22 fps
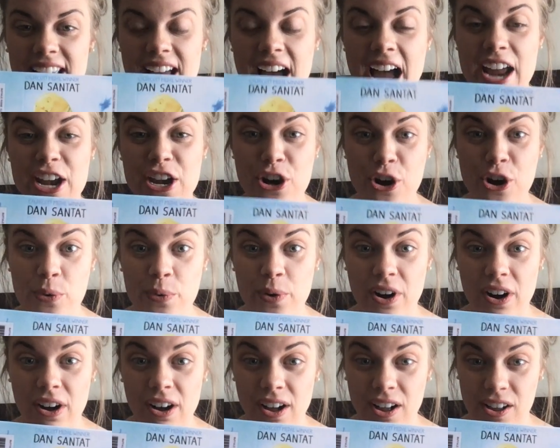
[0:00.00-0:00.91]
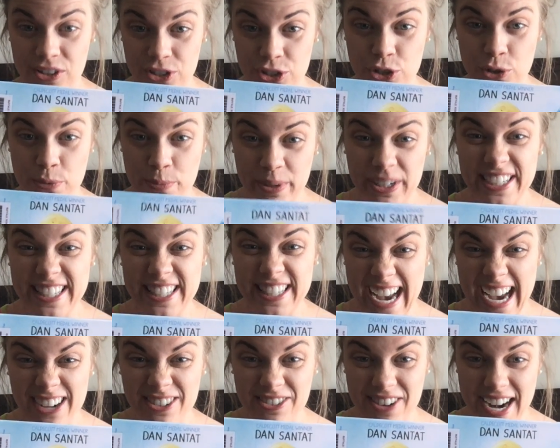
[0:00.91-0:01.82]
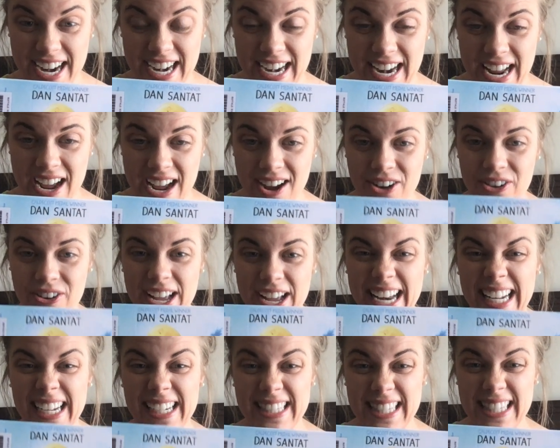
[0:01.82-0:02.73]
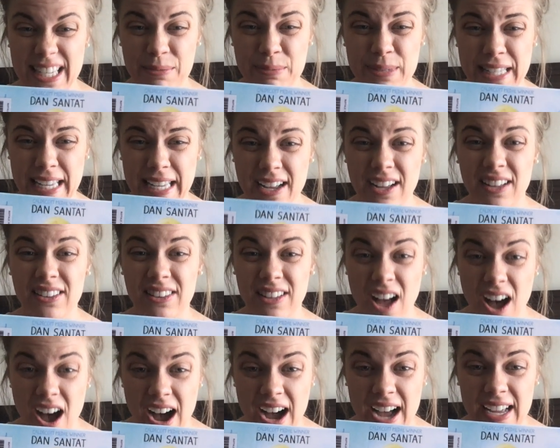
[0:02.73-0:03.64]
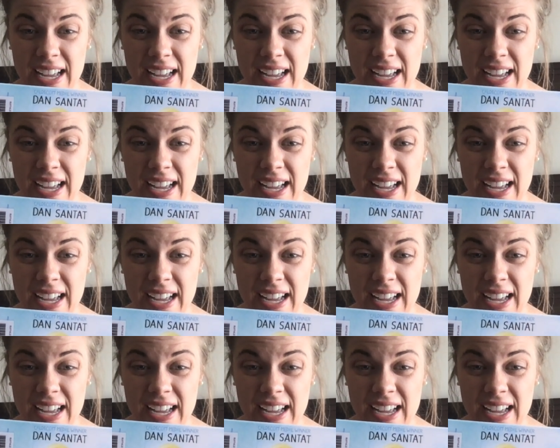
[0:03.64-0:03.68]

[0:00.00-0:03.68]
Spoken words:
know we're all super sad right now, and it seems like a lot,